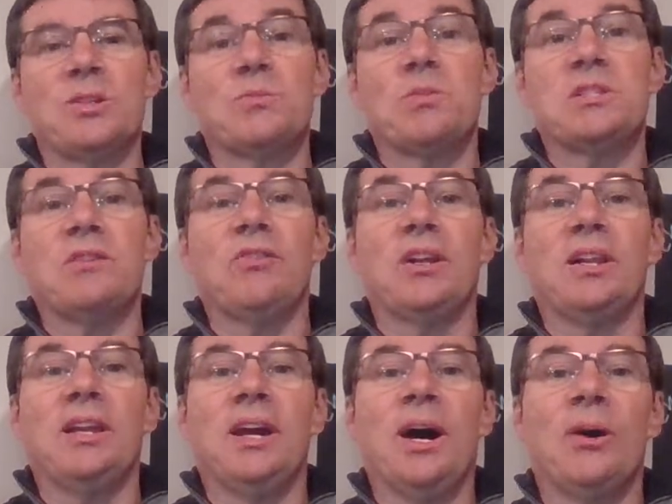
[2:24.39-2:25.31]

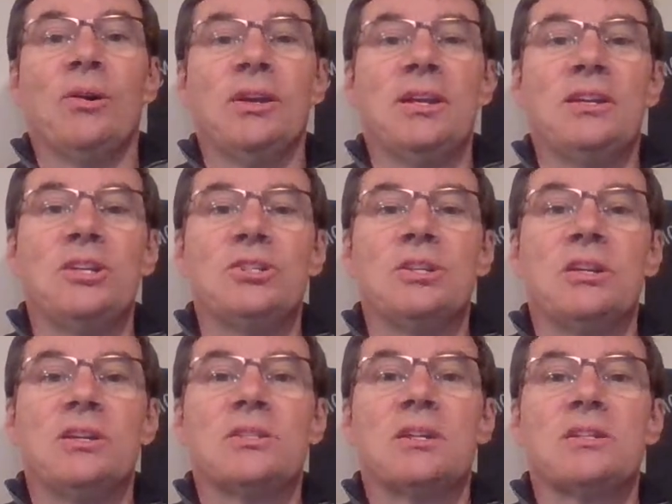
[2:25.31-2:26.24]
specifically our
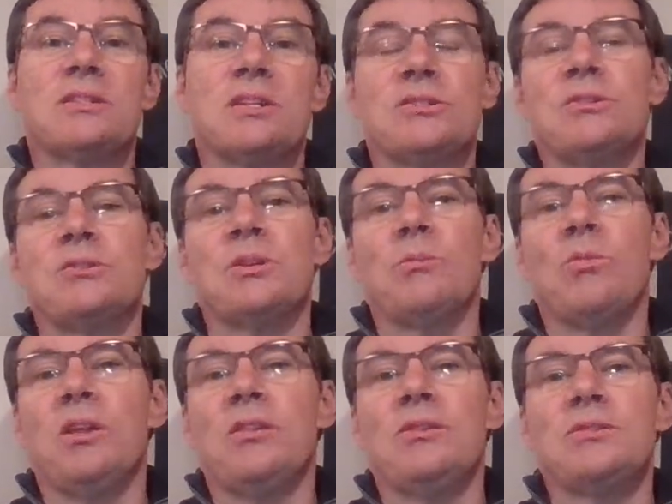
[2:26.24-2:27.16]
Indigenous sisters and
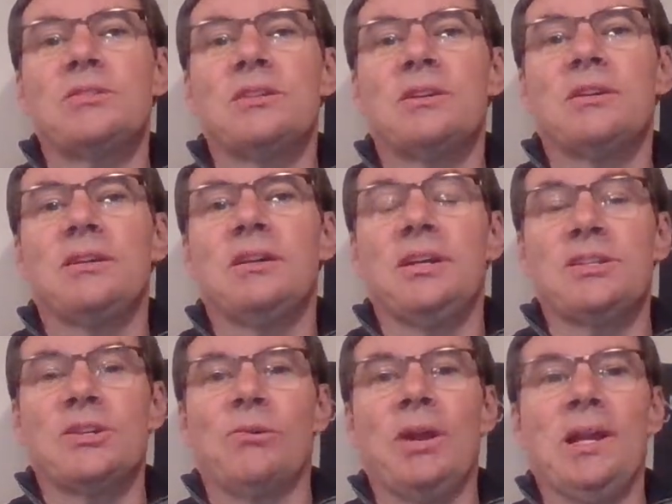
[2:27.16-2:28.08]
brothers. It's
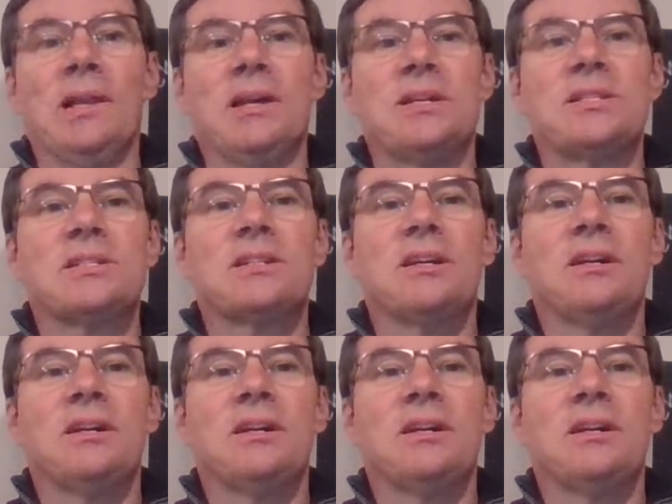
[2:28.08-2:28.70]
a great list.